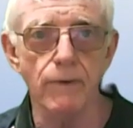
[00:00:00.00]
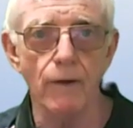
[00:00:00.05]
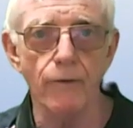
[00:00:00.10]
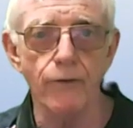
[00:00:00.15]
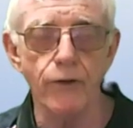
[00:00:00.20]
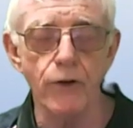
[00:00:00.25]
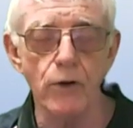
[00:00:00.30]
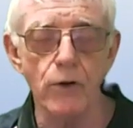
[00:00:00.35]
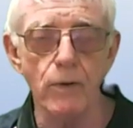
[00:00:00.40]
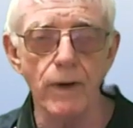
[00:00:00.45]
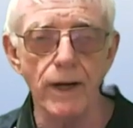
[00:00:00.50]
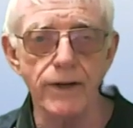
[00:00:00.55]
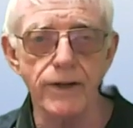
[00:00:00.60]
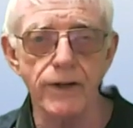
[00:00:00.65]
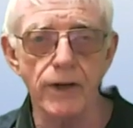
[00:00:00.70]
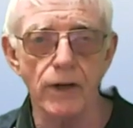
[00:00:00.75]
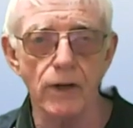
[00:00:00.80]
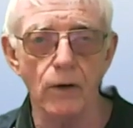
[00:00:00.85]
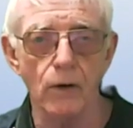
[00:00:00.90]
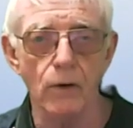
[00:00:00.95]
few weeks
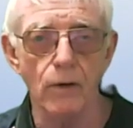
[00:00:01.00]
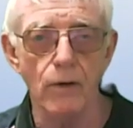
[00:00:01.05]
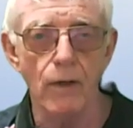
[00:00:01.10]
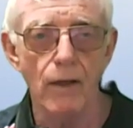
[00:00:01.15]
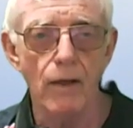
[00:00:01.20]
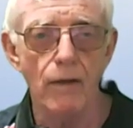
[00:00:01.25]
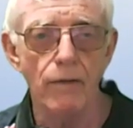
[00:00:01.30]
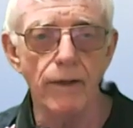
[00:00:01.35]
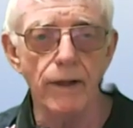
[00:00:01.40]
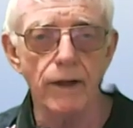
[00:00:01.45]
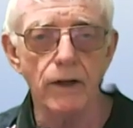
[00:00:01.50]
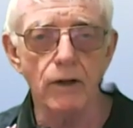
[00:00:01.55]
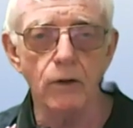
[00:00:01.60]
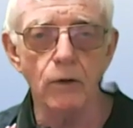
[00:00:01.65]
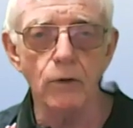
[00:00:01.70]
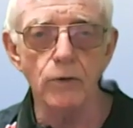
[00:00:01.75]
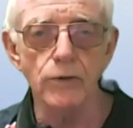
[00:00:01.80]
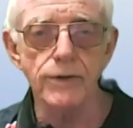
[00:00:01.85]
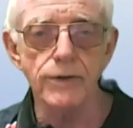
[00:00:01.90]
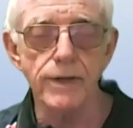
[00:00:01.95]
ago, they
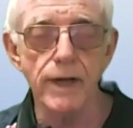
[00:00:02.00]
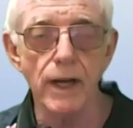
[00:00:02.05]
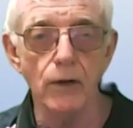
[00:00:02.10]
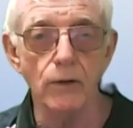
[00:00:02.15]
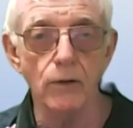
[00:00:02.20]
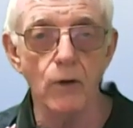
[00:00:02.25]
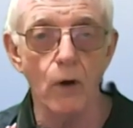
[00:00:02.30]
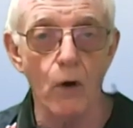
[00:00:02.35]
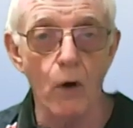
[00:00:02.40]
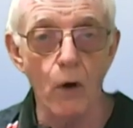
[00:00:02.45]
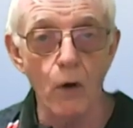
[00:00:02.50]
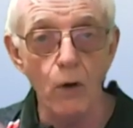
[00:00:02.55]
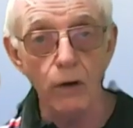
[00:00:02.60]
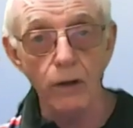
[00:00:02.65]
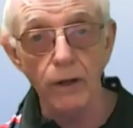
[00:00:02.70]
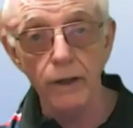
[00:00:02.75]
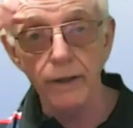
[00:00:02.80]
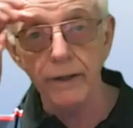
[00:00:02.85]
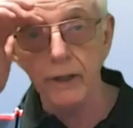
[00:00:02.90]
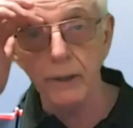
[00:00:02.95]
closed down
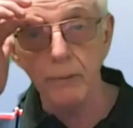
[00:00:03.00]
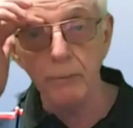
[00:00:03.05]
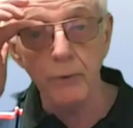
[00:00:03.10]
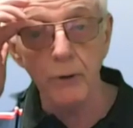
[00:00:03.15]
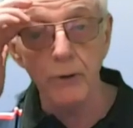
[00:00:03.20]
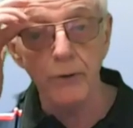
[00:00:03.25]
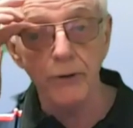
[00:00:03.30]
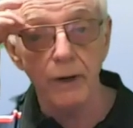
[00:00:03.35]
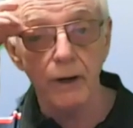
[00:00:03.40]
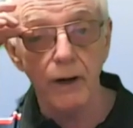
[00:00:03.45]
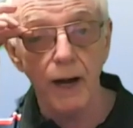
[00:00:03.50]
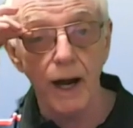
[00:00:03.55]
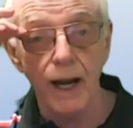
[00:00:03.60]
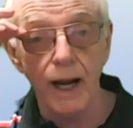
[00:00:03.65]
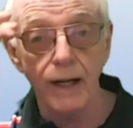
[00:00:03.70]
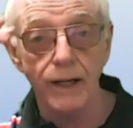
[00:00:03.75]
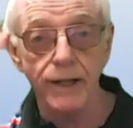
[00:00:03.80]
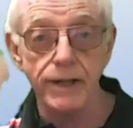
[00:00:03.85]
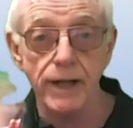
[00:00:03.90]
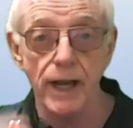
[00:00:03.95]
all the computer
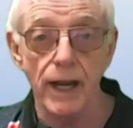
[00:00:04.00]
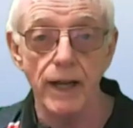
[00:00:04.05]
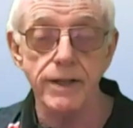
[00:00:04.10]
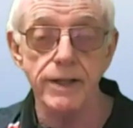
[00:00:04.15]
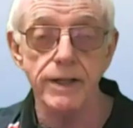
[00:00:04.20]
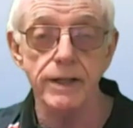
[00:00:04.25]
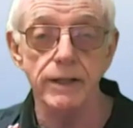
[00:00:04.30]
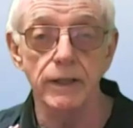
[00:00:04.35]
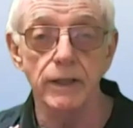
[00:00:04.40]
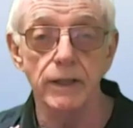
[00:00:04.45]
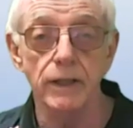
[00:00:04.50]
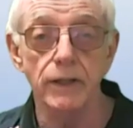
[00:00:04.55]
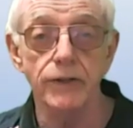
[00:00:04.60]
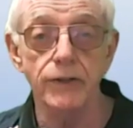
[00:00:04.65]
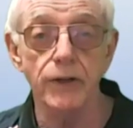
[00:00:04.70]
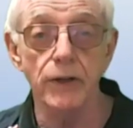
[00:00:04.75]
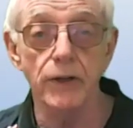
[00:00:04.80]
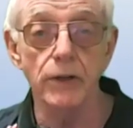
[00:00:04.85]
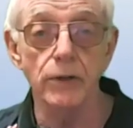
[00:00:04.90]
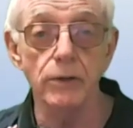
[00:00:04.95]
access
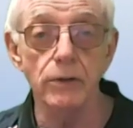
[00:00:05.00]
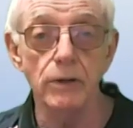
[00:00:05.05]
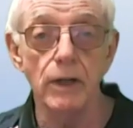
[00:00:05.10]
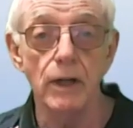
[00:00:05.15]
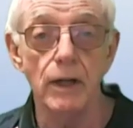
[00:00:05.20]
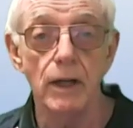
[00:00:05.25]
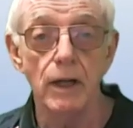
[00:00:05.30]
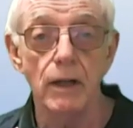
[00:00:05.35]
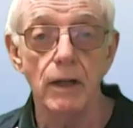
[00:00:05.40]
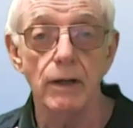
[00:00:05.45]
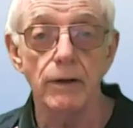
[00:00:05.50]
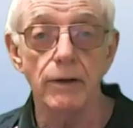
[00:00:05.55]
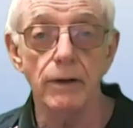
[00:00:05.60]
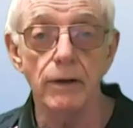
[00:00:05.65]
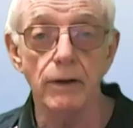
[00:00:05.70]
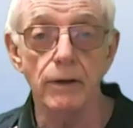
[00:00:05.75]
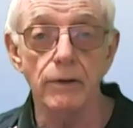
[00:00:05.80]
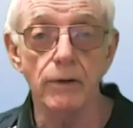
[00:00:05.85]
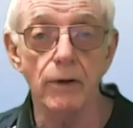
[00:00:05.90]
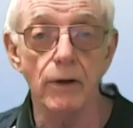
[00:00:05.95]
to
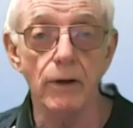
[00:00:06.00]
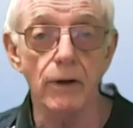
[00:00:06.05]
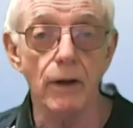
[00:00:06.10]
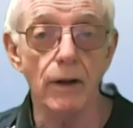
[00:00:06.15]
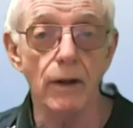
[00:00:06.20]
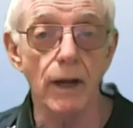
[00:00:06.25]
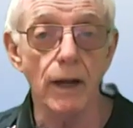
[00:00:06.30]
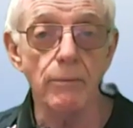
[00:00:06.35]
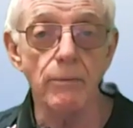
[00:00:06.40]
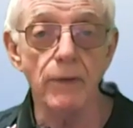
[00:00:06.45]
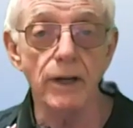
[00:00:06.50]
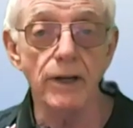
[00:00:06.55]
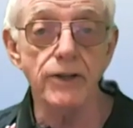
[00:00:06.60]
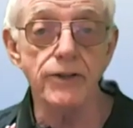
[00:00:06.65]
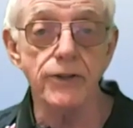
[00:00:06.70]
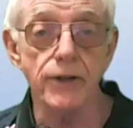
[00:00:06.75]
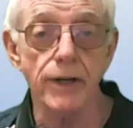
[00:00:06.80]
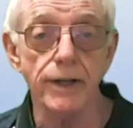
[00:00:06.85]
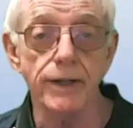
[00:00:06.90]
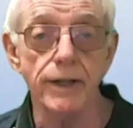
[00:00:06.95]

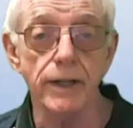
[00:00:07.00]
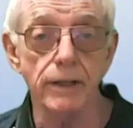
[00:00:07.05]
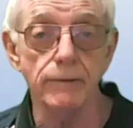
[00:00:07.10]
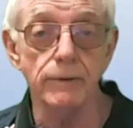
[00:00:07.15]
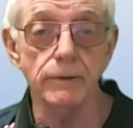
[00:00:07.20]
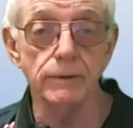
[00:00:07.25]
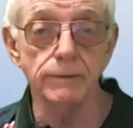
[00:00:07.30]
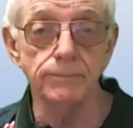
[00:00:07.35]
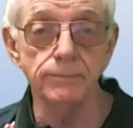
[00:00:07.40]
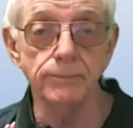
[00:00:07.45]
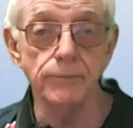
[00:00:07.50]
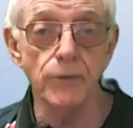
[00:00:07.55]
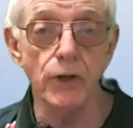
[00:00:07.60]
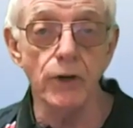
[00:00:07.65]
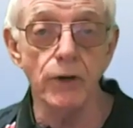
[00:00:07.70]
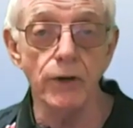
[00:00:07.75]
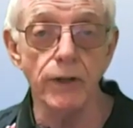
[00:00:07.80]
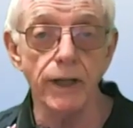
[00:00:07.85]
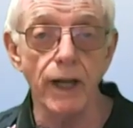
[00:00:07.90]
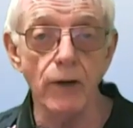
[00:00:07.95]
administrating
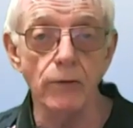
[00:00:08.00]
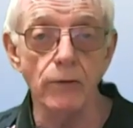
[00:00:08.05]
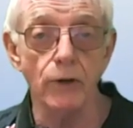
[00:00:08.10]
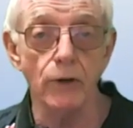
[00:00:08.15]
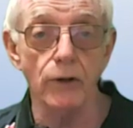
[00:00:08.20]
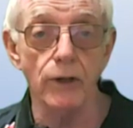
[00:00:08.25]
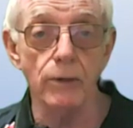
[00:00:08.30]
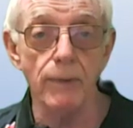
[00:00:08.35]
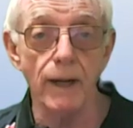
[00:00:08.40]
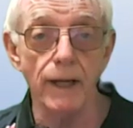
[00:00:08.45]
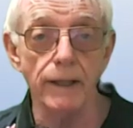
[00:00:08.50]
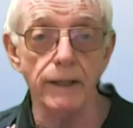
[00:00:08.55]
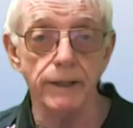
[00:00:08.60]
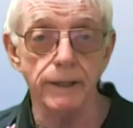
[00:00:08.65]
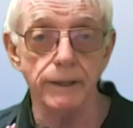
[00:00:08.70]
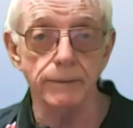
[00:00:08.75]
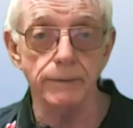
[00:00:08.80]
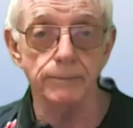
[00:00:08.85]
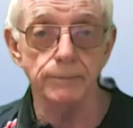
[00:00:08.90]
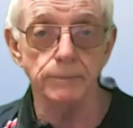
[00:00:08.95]
your account on the bank.
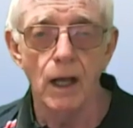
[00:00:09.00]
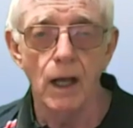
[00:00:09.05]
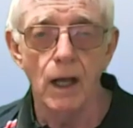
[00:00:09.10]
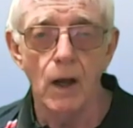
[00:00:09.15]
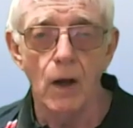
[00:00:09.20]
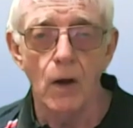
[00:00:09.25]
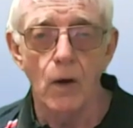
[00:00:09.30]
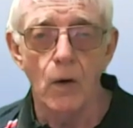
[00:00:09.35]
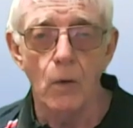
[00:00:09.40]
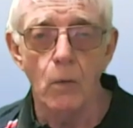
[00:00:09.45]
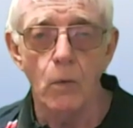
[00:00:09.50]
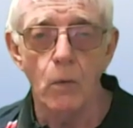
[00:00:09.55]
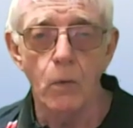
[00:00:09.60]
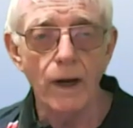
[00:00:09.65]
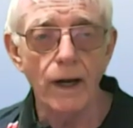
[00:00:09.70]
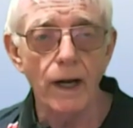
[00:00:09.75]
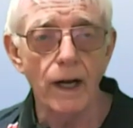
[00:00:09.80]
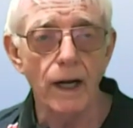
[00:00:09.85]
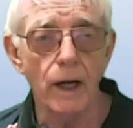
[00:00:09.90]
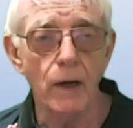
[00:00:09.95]

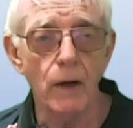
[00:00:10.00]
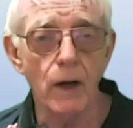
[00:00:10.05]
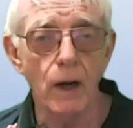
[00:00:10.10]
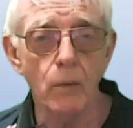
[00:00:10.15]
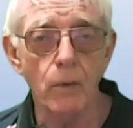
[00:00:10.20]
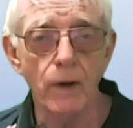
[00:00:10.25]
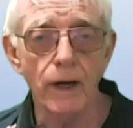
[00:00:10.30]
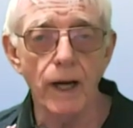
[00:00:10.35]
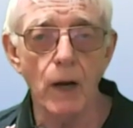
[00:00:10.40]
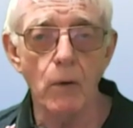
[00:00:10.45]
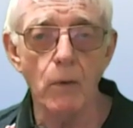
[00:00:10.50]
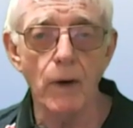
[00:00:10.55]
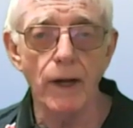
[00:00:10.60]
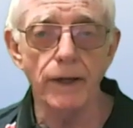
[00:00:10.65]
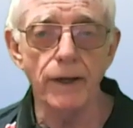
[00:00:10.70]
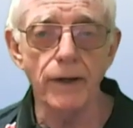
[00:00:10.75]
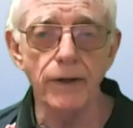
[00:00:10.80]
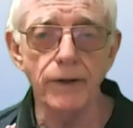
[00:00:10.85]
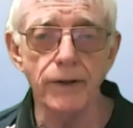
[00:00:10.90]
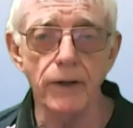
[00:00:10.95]
When I
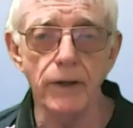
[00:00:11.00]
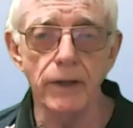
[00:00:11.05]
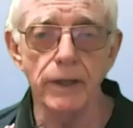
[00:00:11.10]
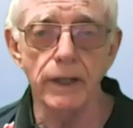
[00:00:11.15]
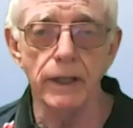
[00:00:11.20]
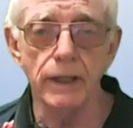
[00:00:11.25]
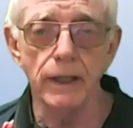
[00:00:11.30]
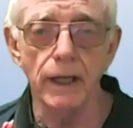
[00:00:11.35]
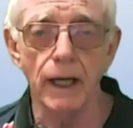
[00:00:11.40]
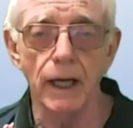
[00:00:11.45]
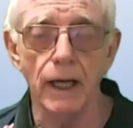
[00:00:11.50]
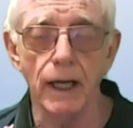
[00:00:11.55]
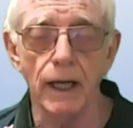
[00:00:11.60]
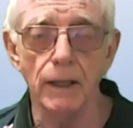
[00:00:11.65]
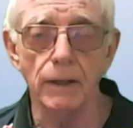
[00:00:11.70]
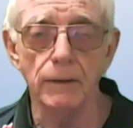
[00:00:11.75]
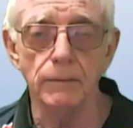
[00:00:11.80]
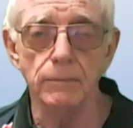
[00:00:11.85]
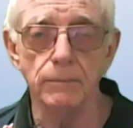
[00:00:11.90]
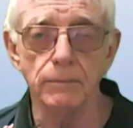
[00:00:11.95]
went into
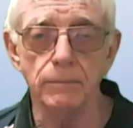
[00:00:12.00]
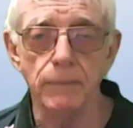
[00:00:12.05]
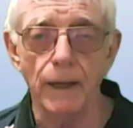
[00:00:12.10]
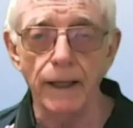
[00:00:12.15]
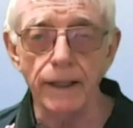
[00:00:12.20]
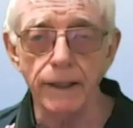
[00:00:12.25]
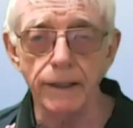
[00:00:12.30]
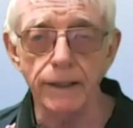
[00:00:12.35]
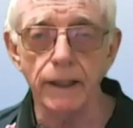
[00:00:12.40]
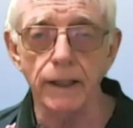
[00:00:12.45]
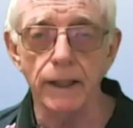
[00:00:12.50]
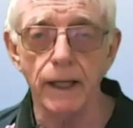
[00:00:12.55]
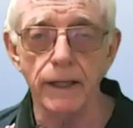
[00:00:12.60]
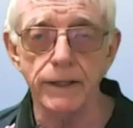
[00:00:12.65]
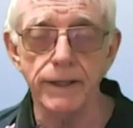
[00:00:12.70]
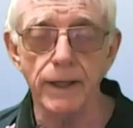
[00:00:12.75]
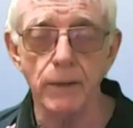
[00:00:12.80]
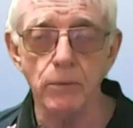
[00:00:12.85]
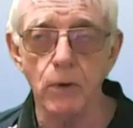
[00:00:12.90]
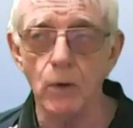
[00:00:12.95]
the bank and I
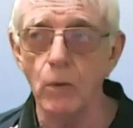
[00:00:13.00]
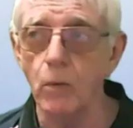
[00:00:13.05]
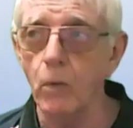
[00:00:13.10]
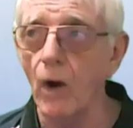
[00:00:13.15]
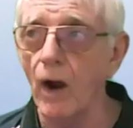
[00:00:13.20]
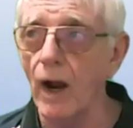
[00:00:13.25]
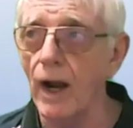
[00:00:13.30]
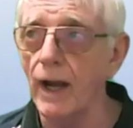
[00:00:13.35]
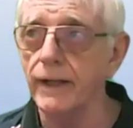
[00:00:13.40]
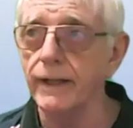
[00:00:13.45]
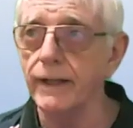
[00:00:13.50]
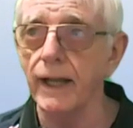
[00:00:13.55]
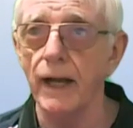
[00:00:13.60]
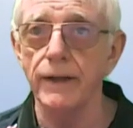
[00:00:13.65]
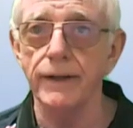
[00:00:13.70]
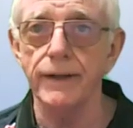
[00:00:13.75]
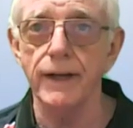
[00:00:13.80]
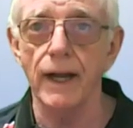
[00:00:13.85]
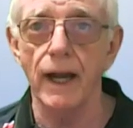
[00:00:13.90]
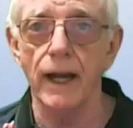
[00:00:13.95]
said, well, why
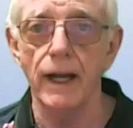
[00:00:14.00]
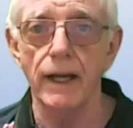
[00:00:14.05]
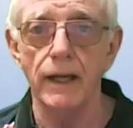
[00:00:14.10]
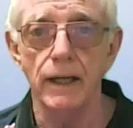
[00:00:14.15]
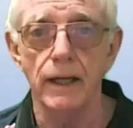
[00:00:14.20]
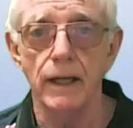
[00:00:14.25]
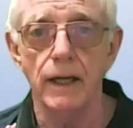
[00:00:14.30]
can't I